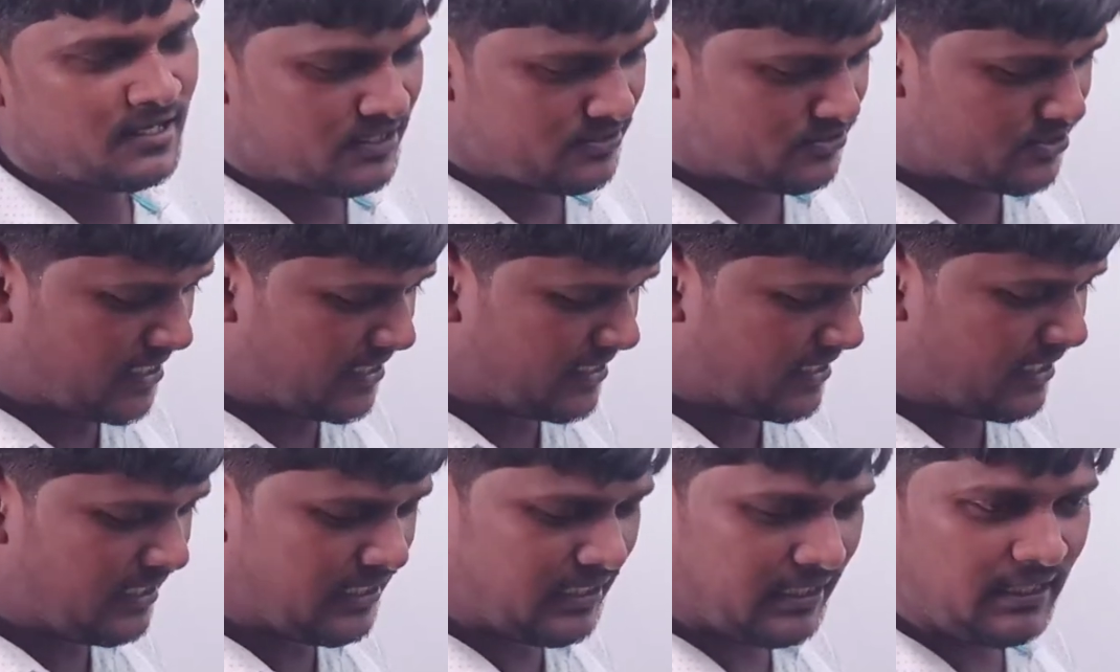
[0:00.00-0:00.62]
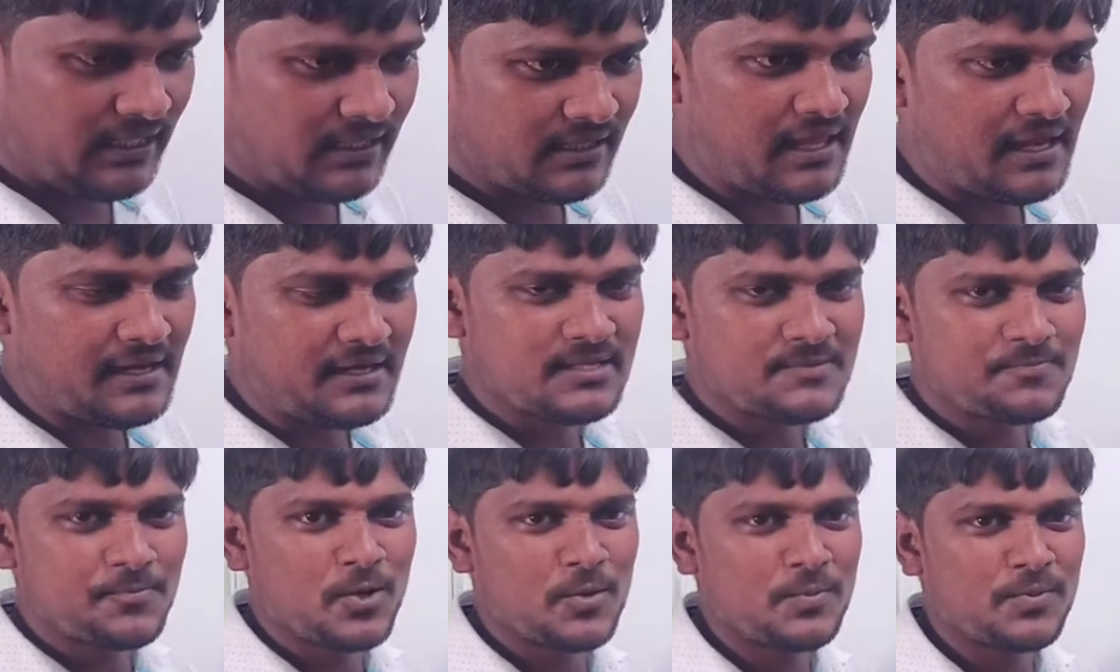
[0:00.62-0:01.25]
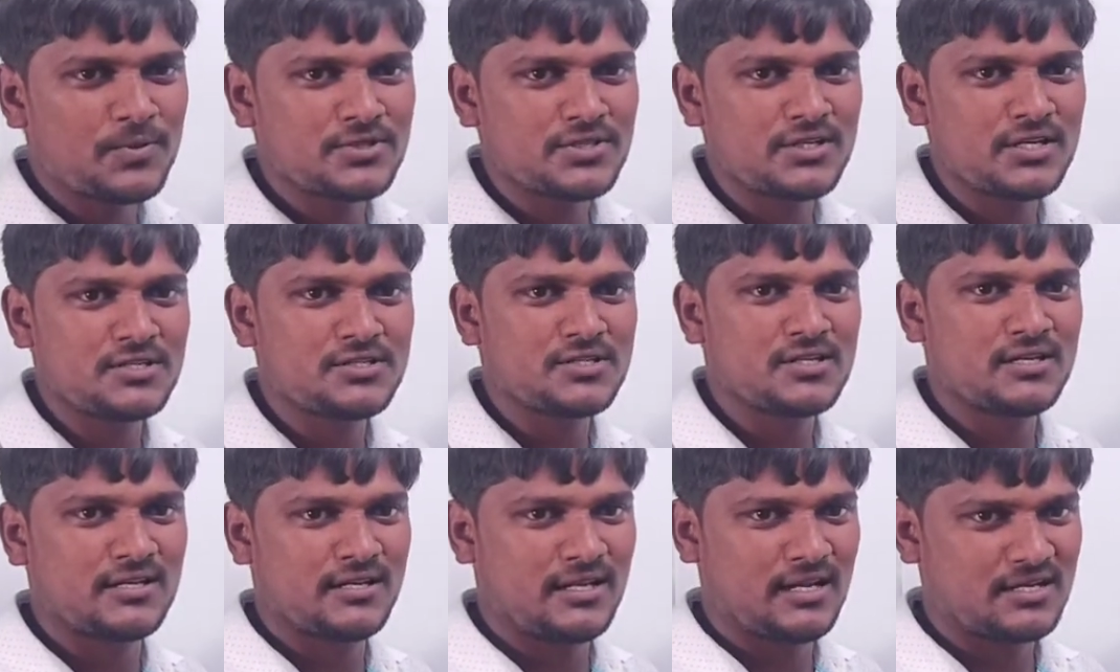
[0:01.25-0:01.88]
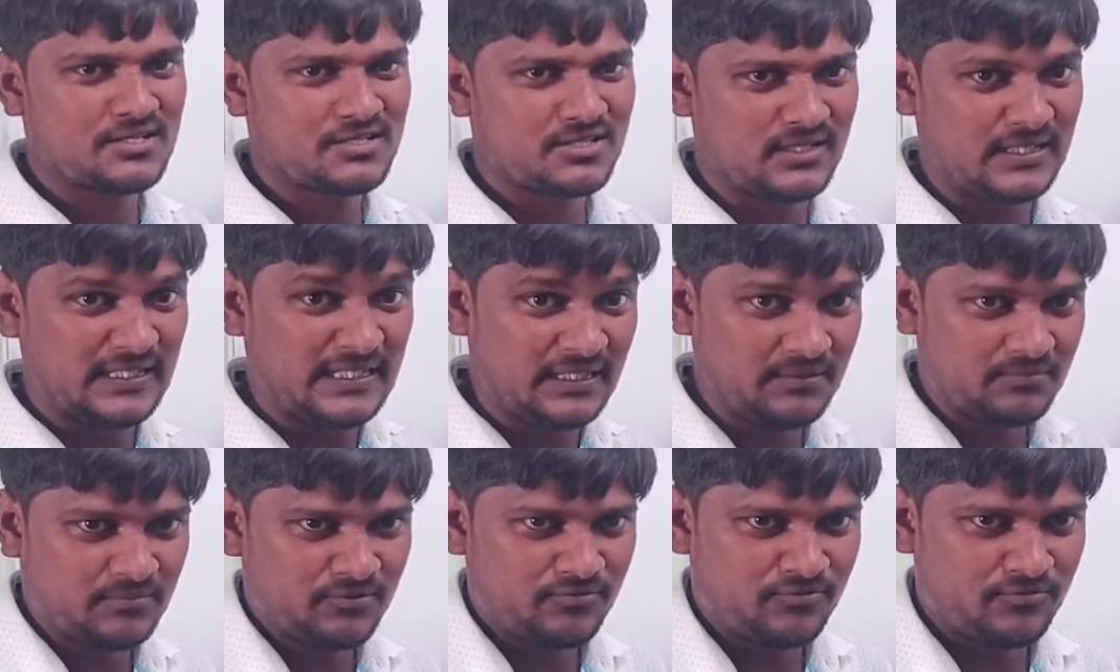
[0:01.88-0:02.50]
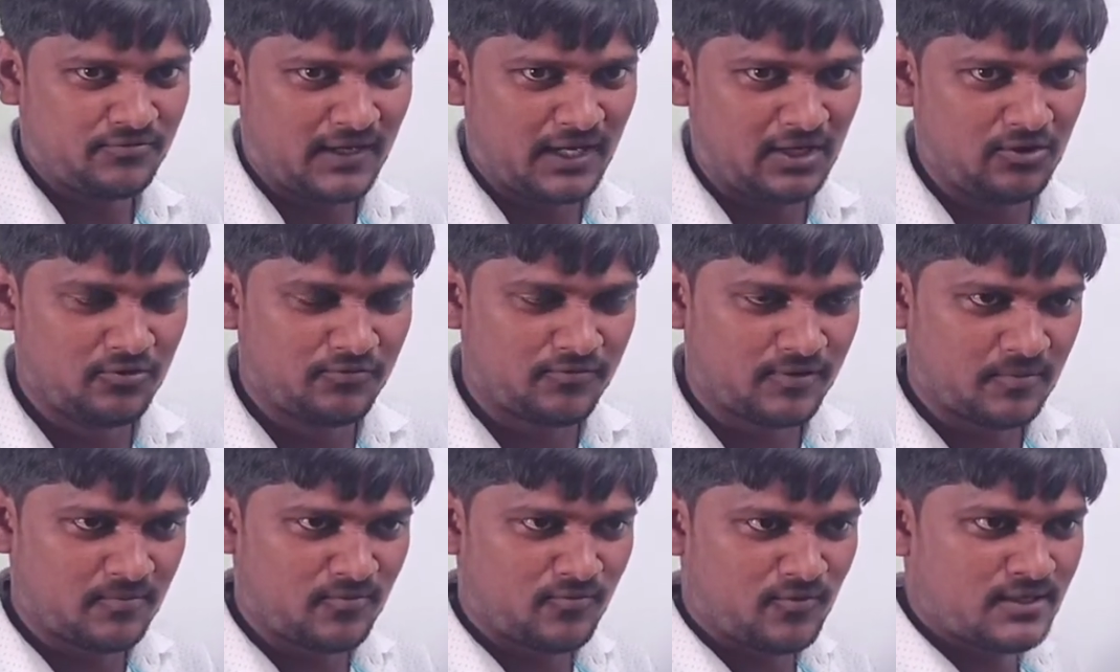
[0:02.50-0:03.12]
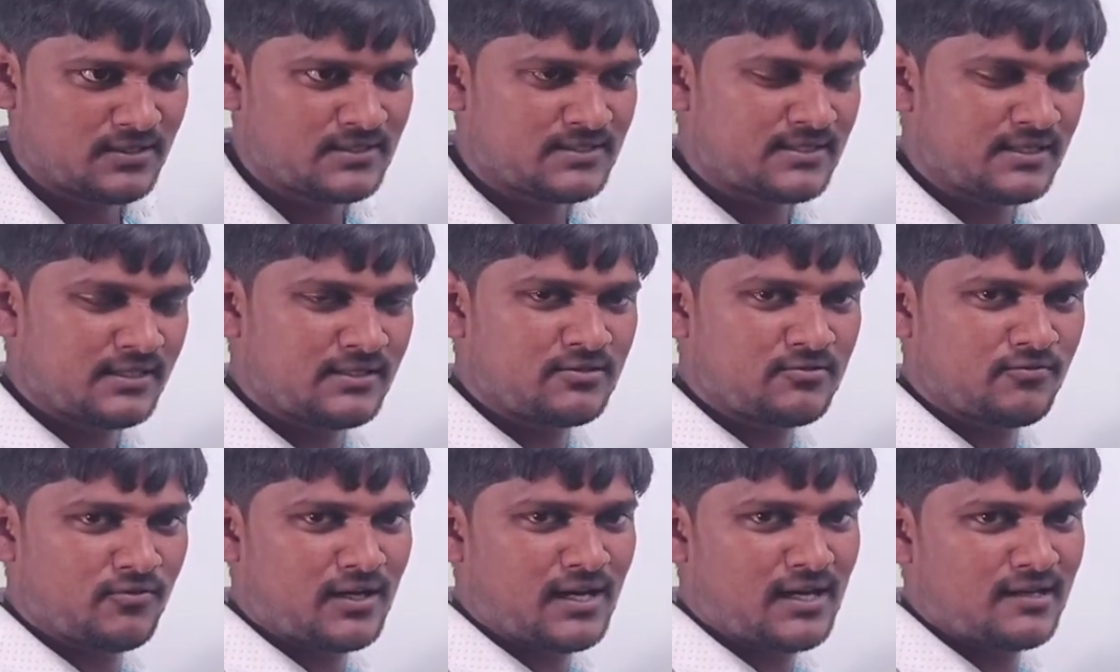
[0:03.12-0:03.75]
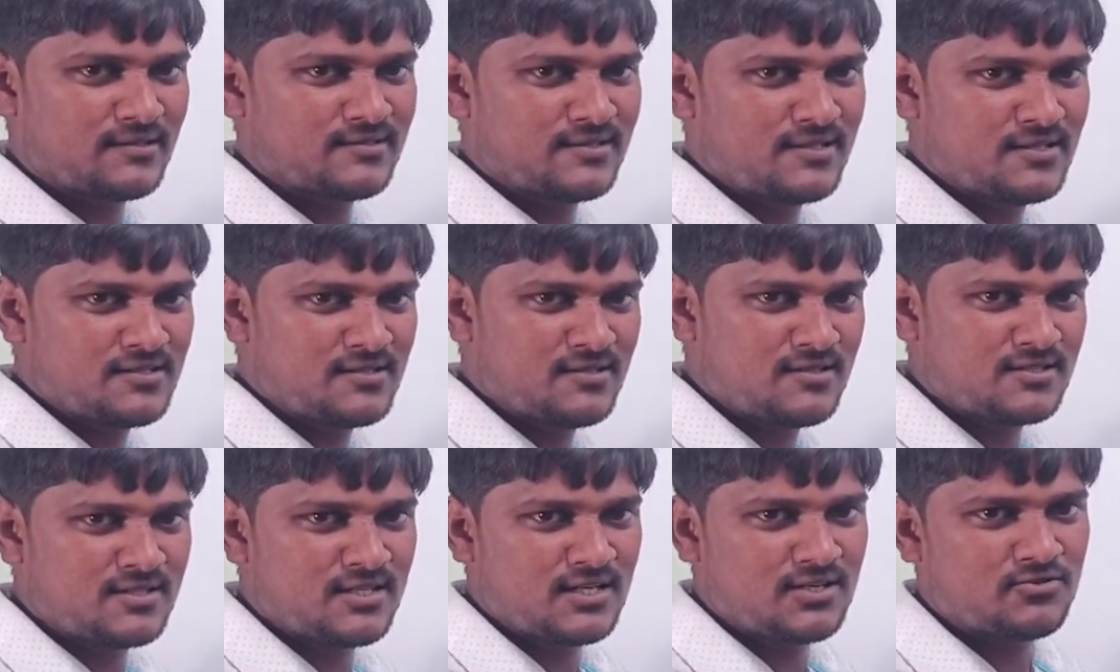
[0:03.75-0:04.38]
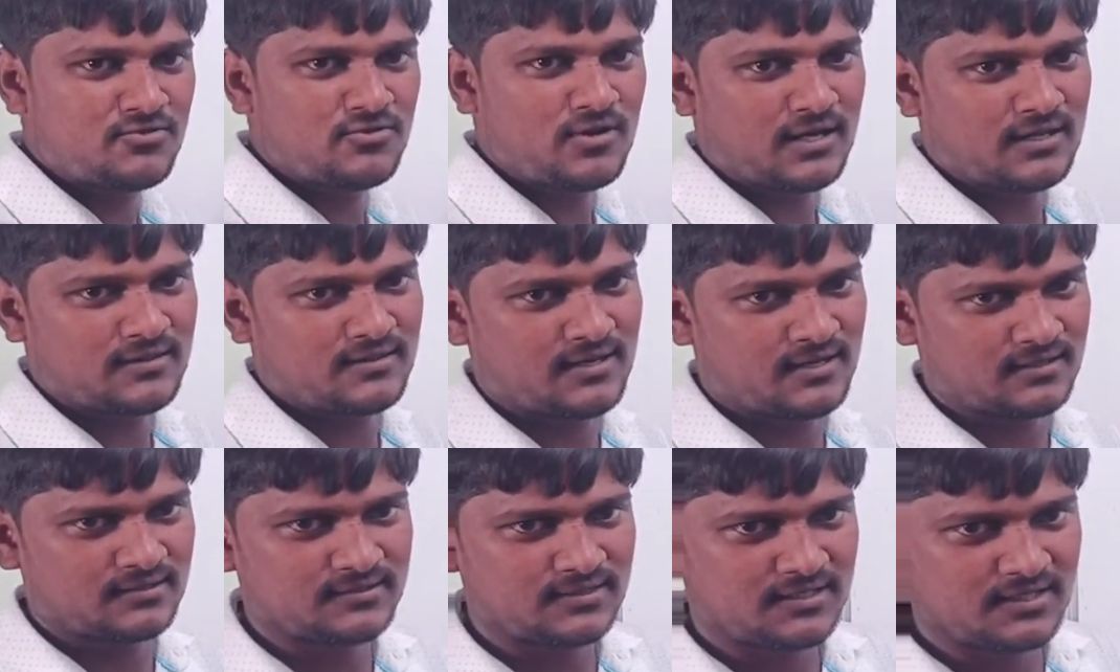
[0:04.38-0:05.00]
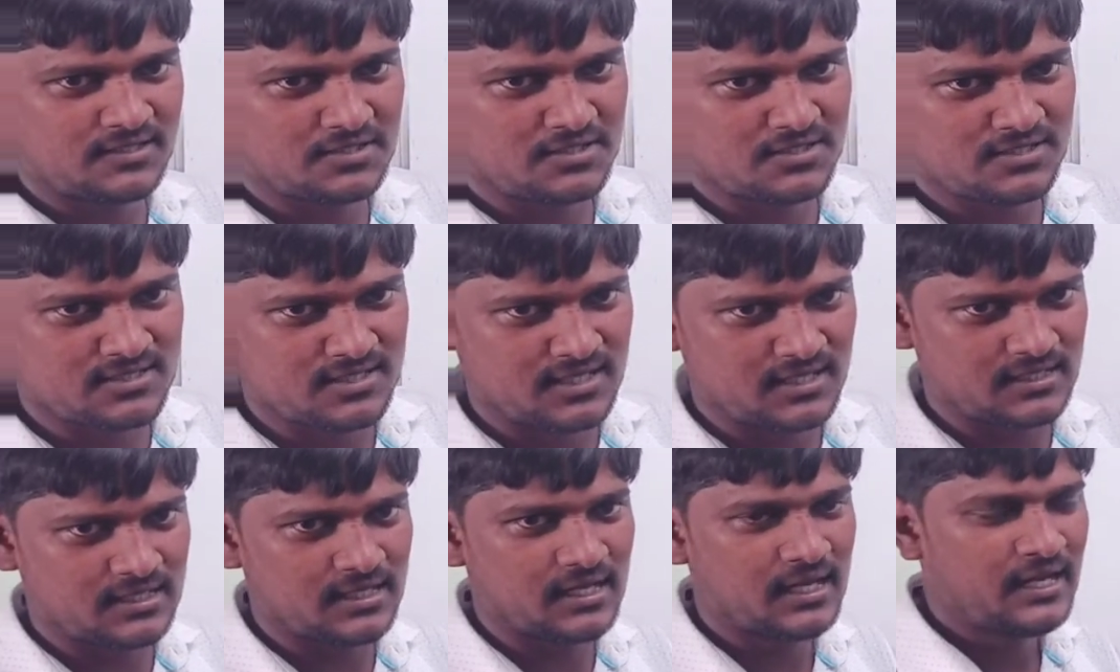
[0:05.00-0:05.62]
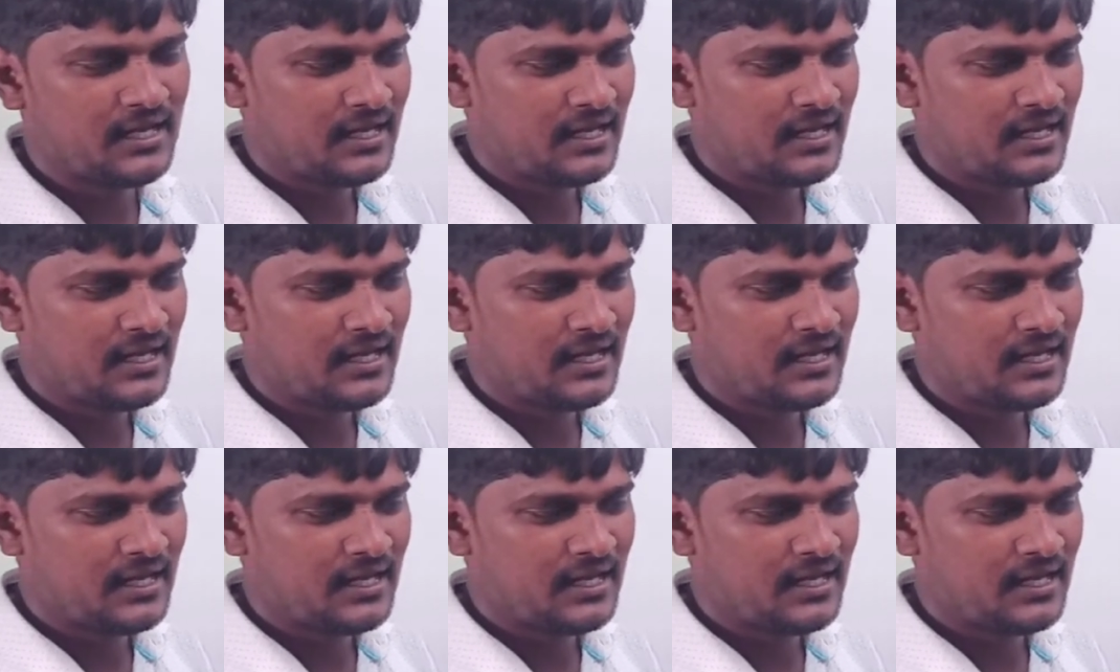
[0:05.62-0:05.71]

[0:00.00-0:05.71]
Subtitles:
Generally, a disproportionation reaction EMF value from one state, one oxidation state to another oxidation state,